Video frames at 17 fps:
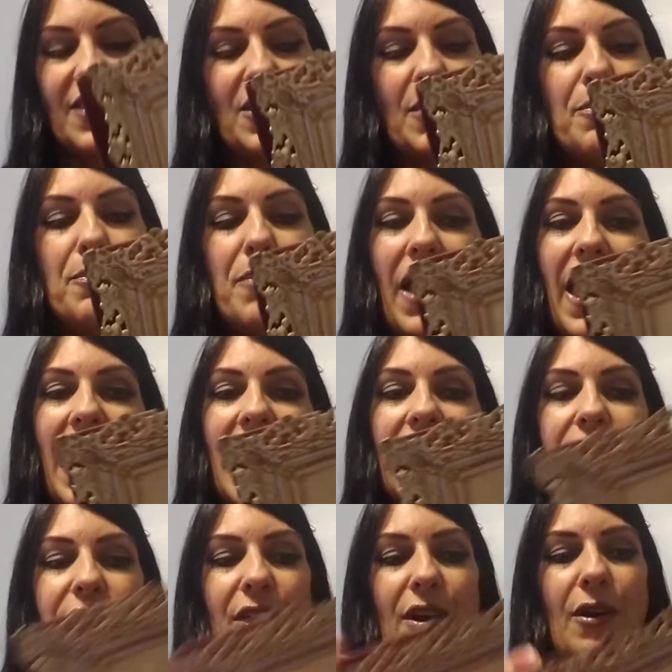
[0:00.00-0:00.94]
the back
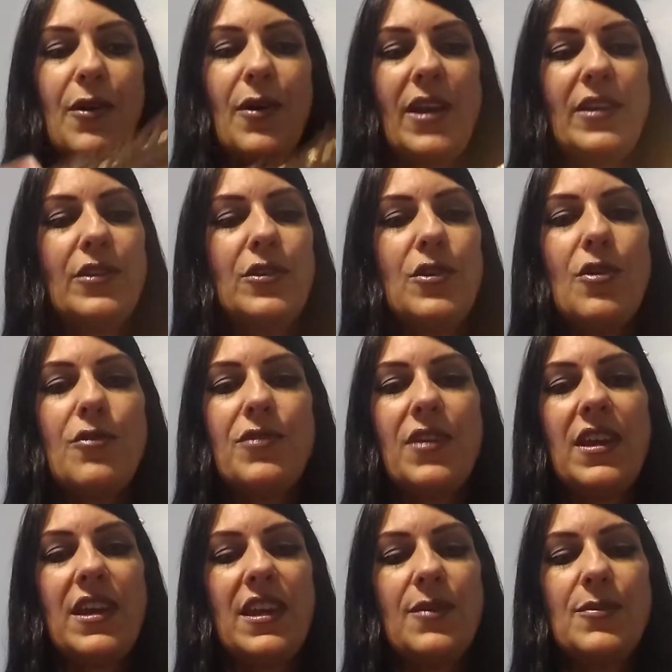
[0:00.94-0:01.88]
though, I don't know if
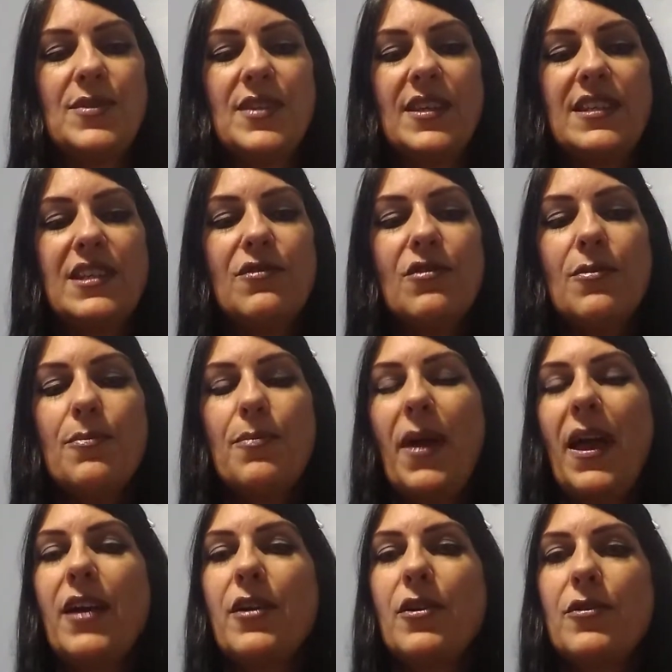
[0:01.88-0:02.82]
it was a different
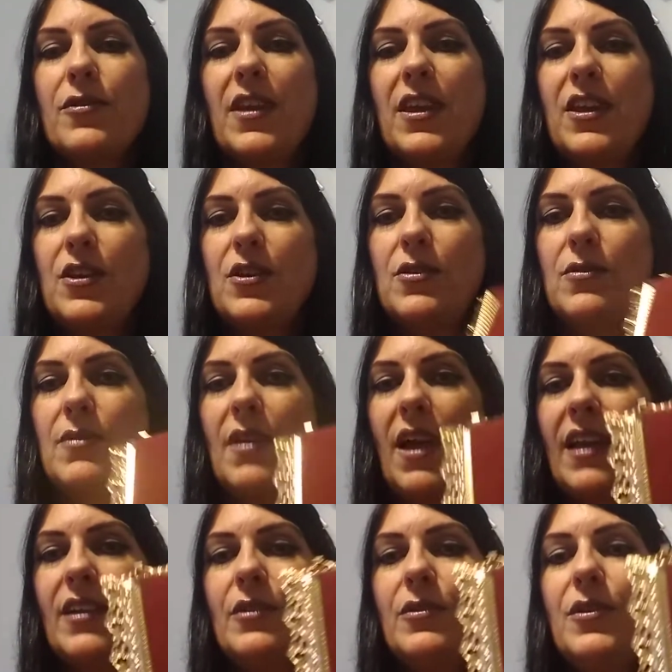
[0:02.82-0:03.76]
back or they,
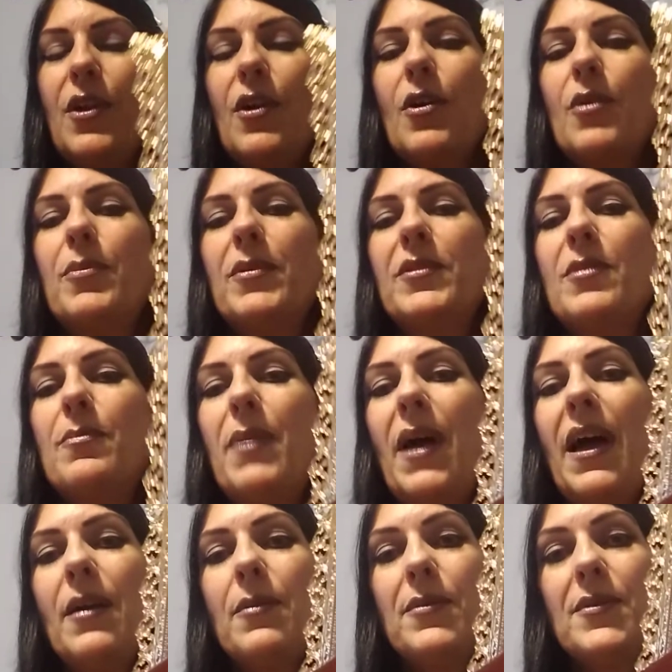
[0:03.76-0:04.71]
I don't know. But the
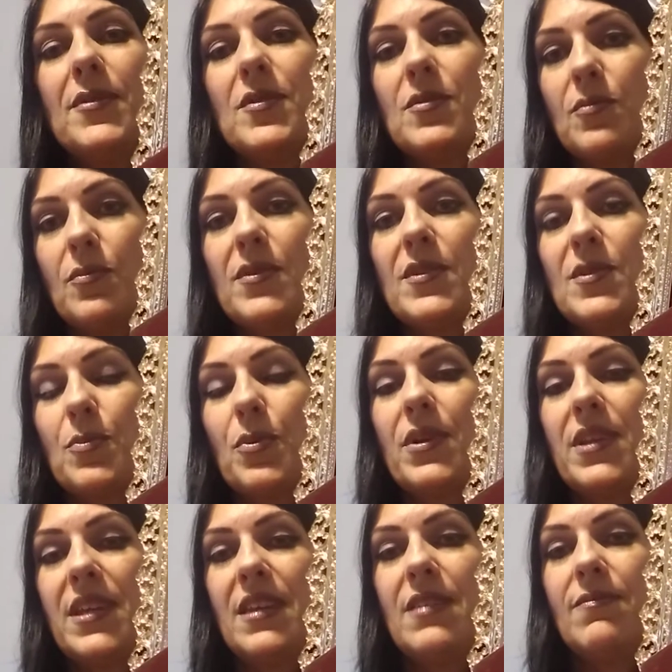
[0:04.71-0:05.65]
back was
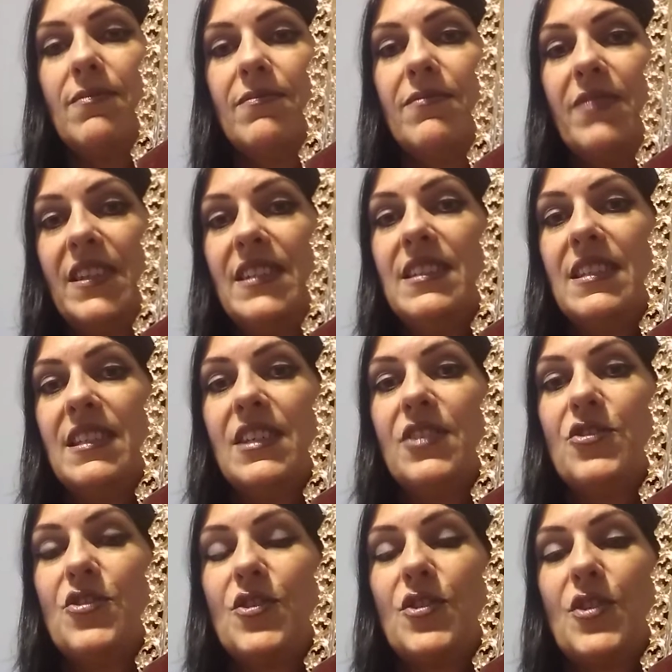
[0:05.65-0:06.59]
pretty
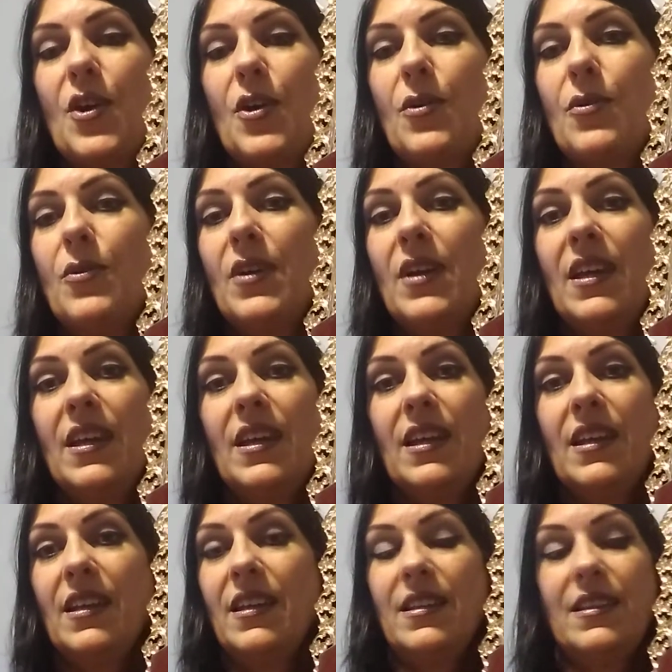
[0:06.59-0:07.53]
vintage. So,
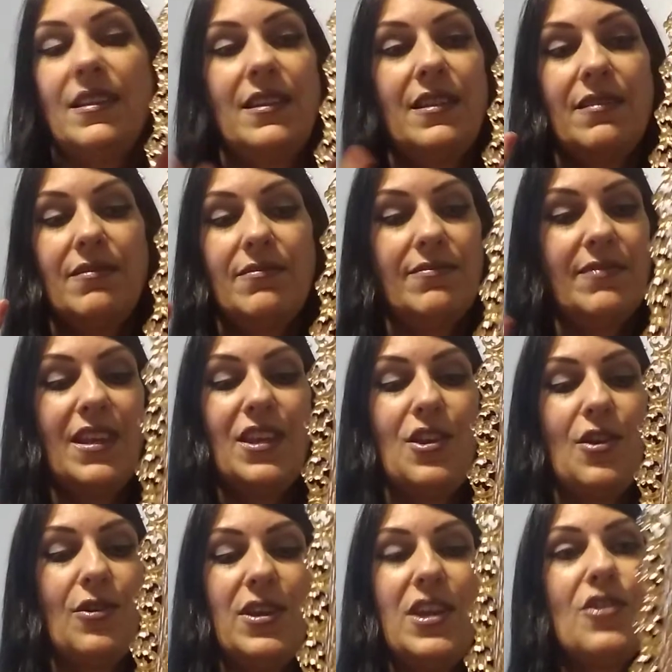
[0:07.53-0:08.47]

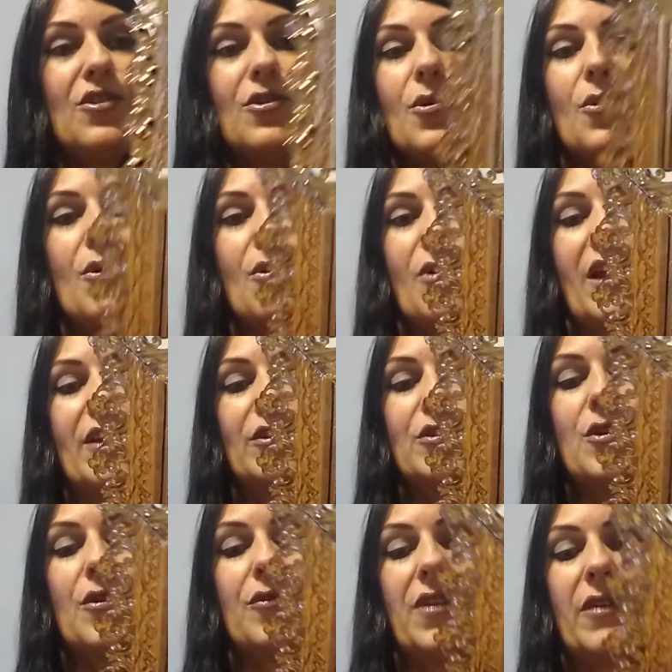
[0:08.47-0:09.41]
either or, I don't
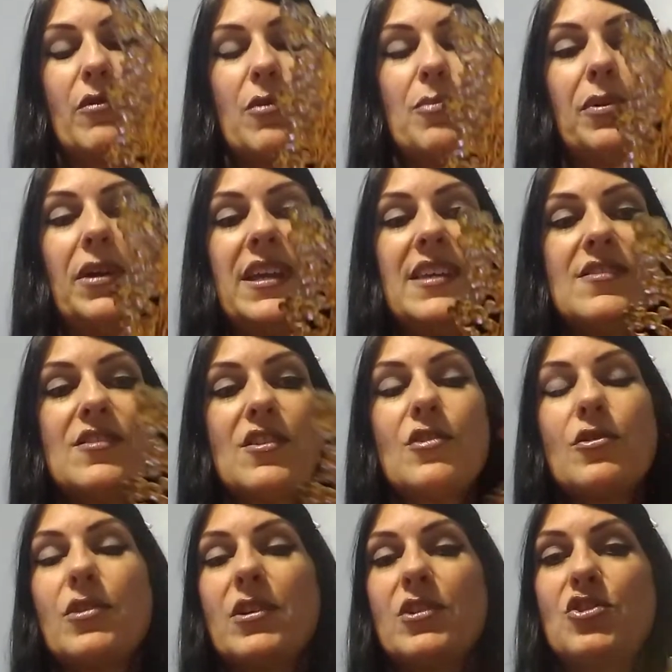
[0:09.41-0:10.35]
know if they replaced it
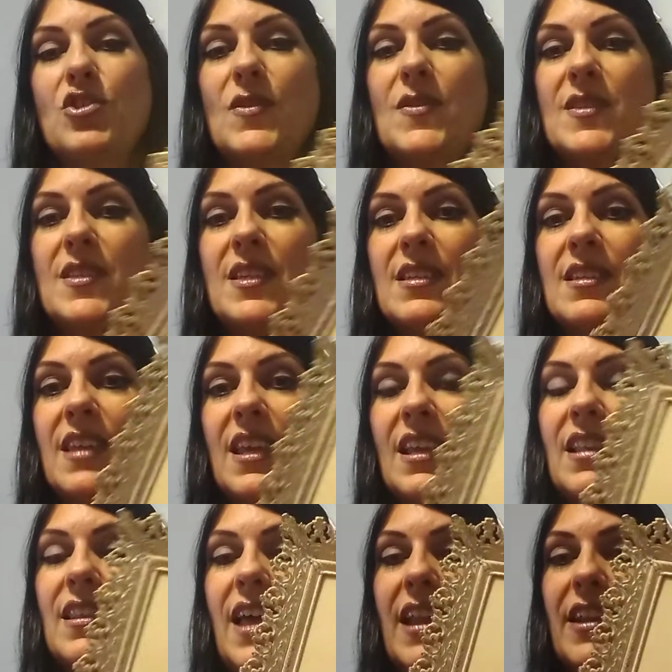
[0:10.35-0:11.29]
or it just didn't
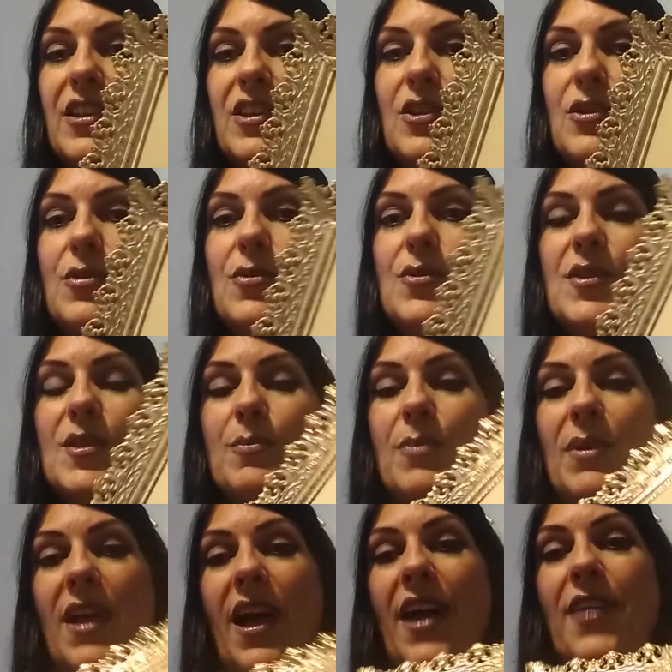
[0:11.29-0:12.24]
get a lot of use.
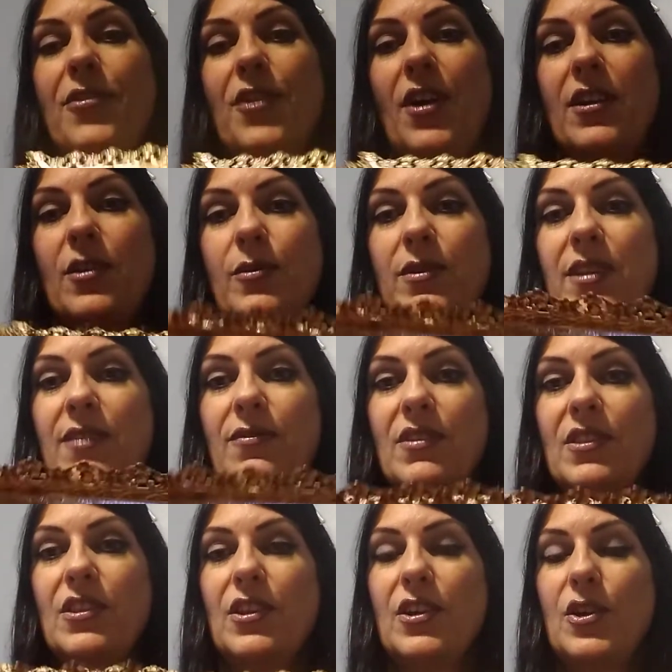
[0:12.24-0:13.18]
But I thought it would
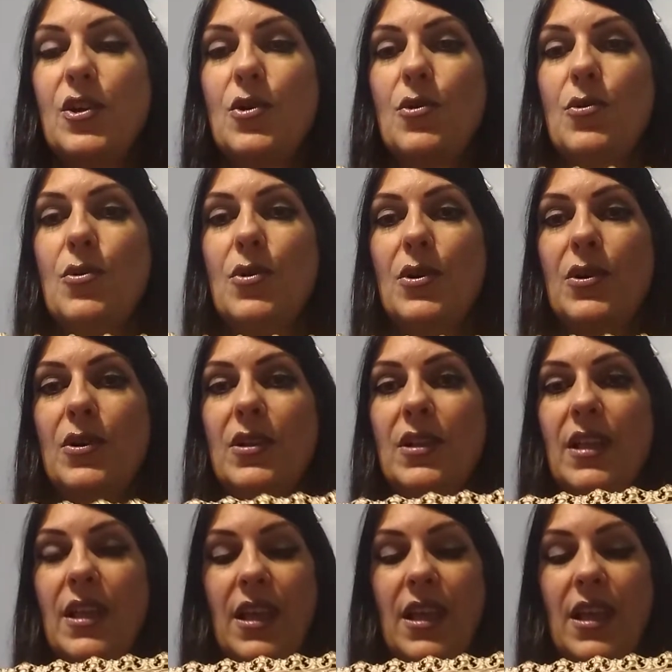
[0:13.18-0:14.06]
even look cool,